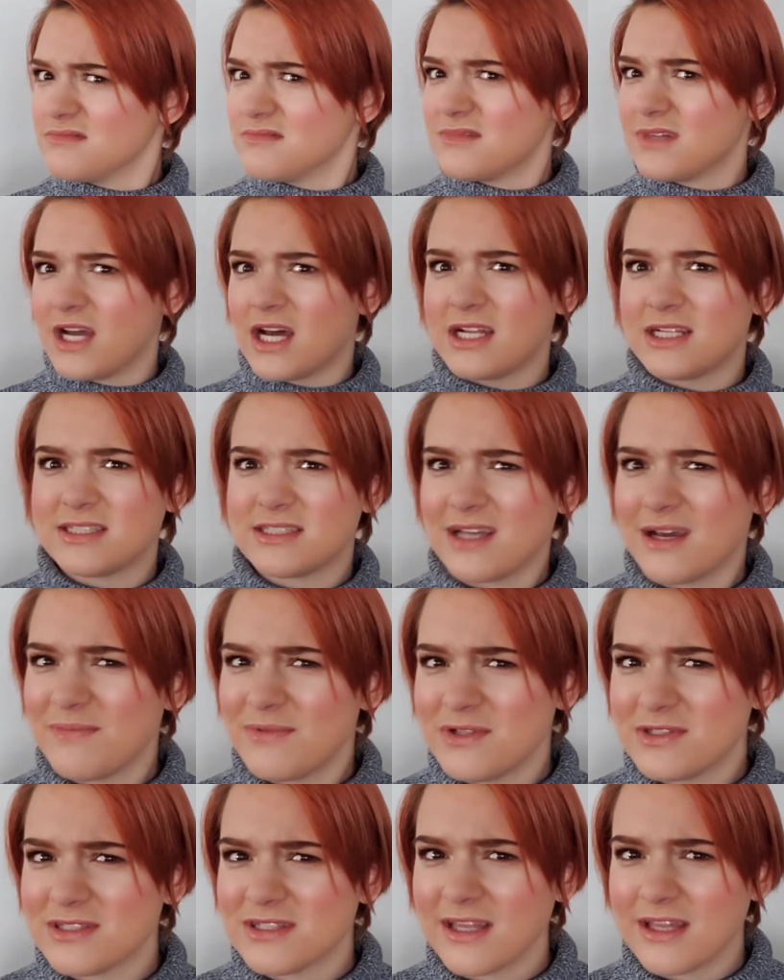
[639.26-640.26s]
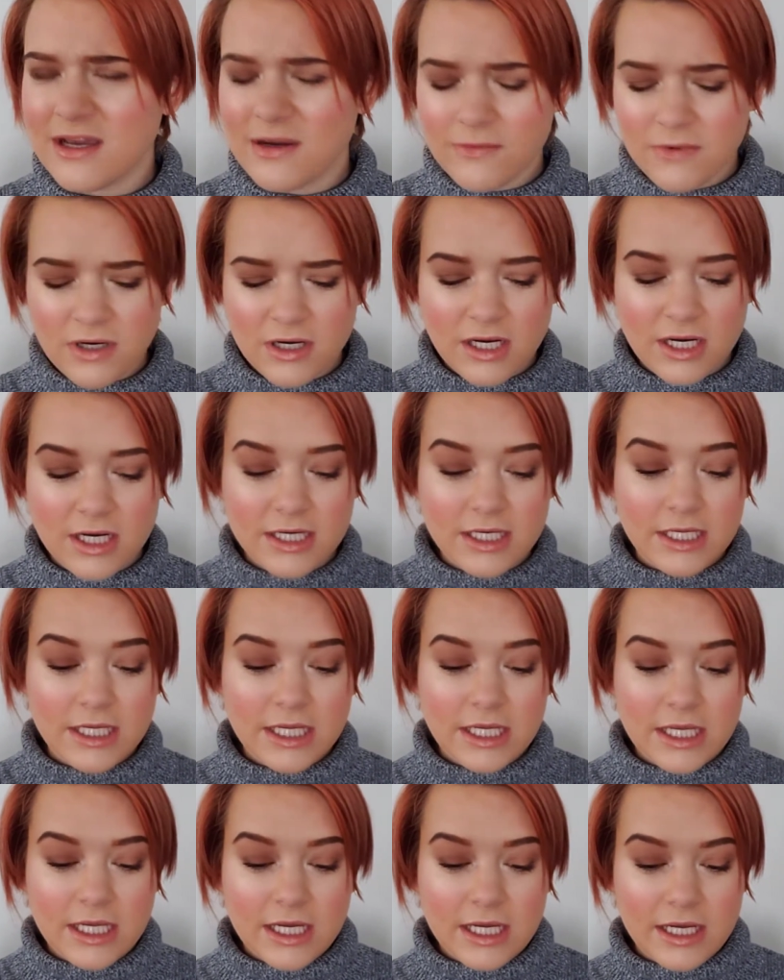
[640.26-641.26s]
Gotta stop using that word.
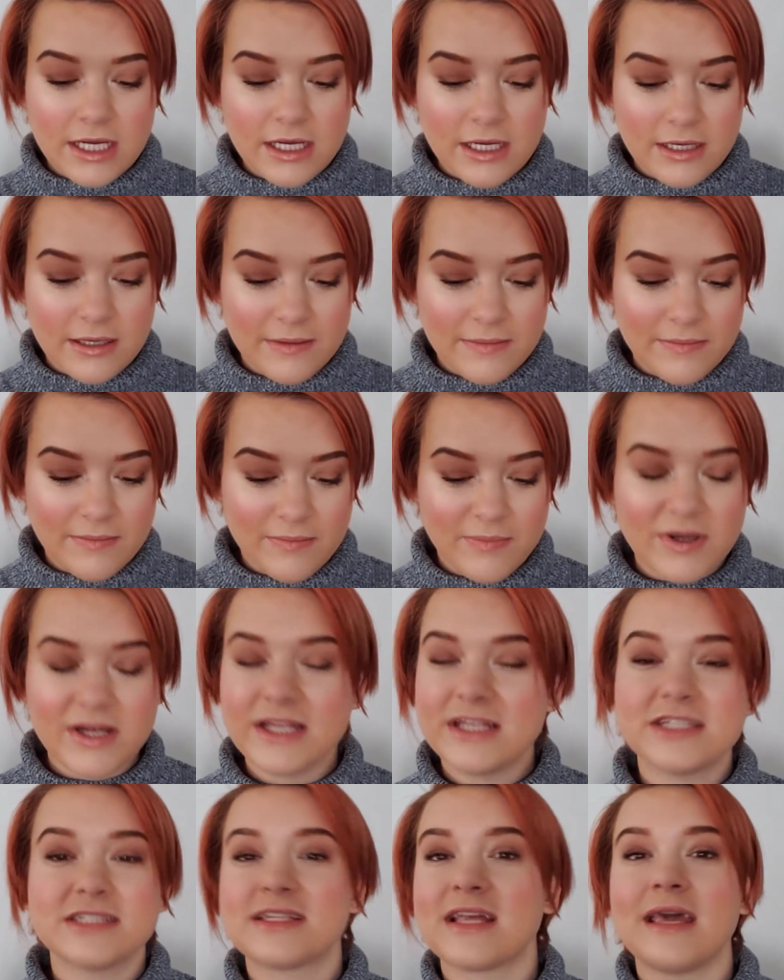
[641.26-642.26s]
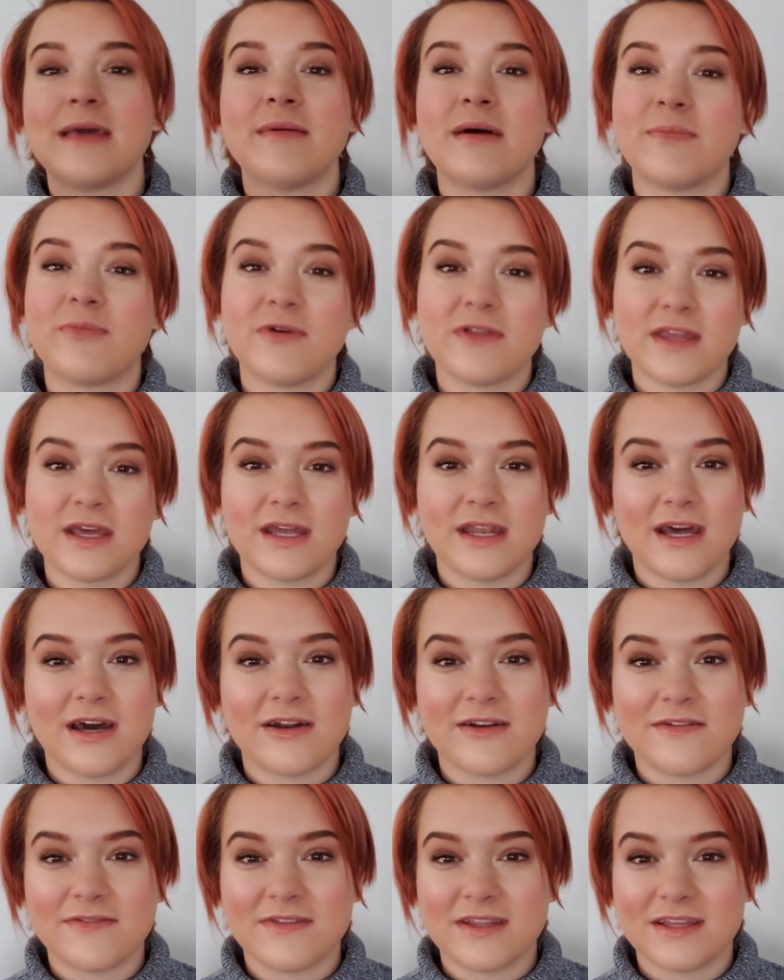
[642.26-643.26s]
But he just came up with it
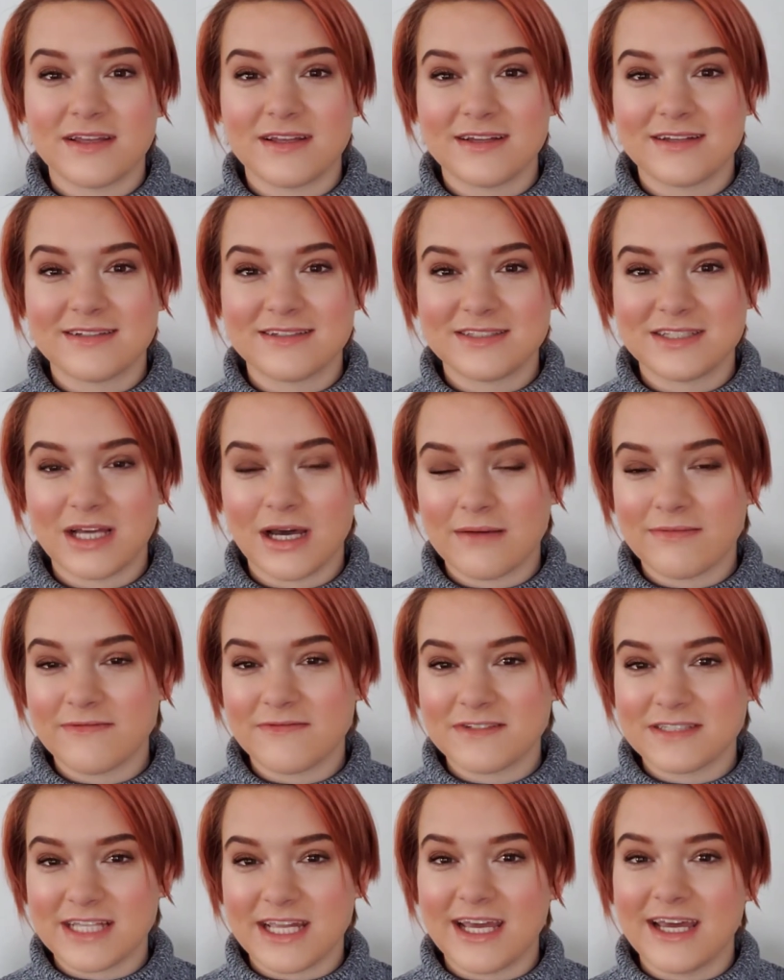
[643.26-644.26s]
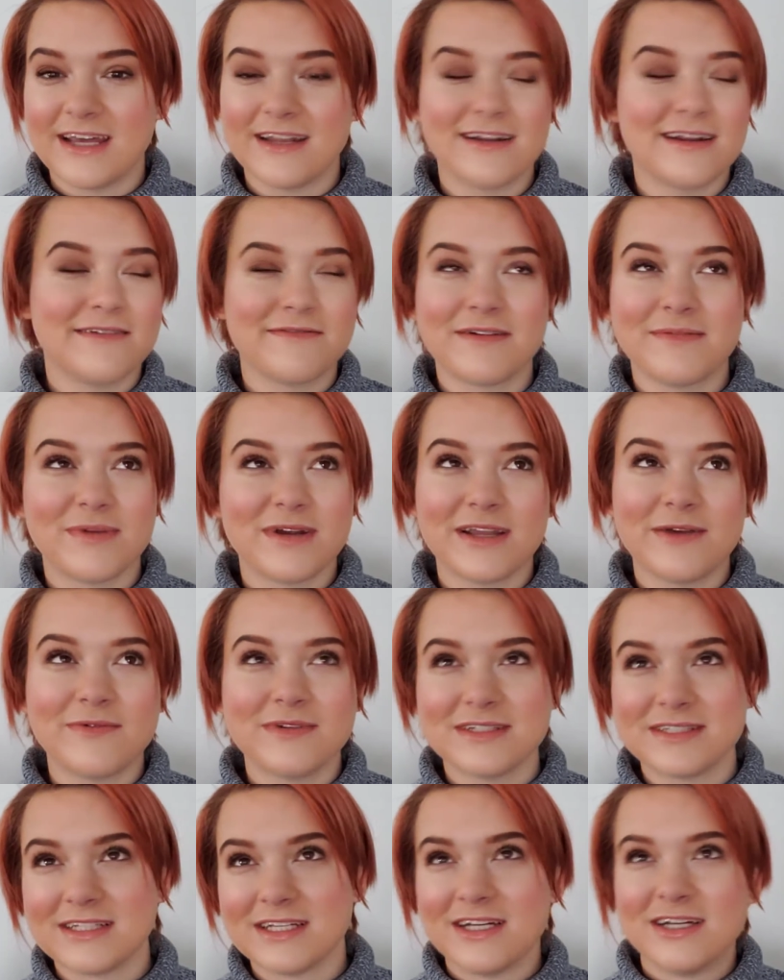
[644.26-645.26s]
out of the top of his head, and everybody
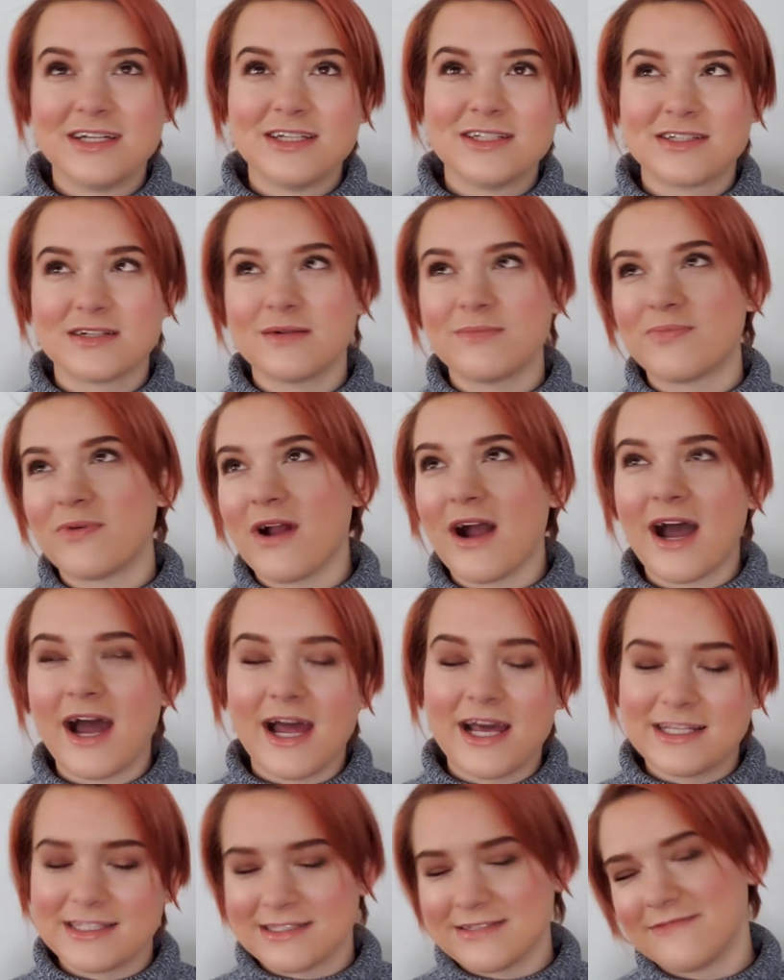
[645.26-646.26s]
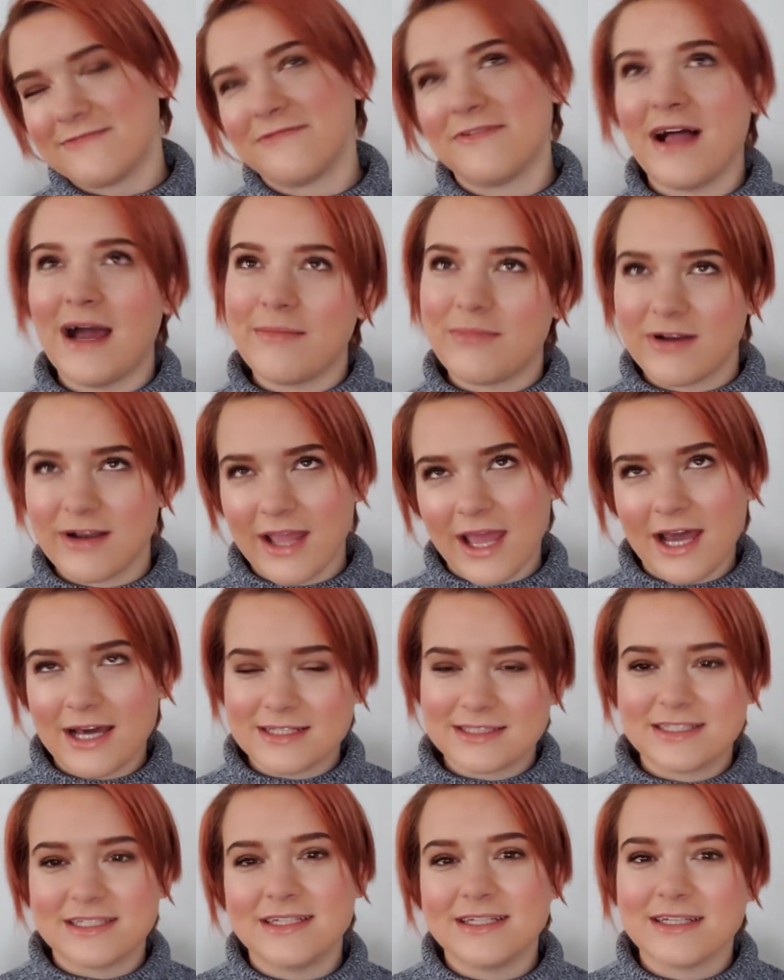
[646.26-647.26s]
was surprised and
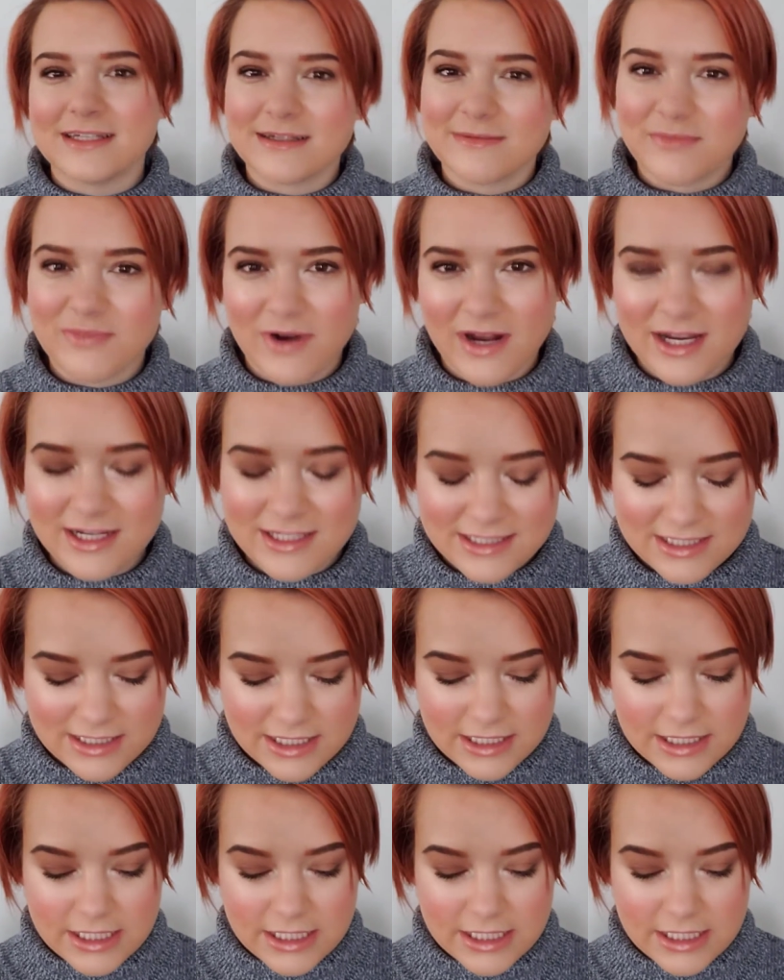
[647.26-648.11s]
flabbergasted and impressed.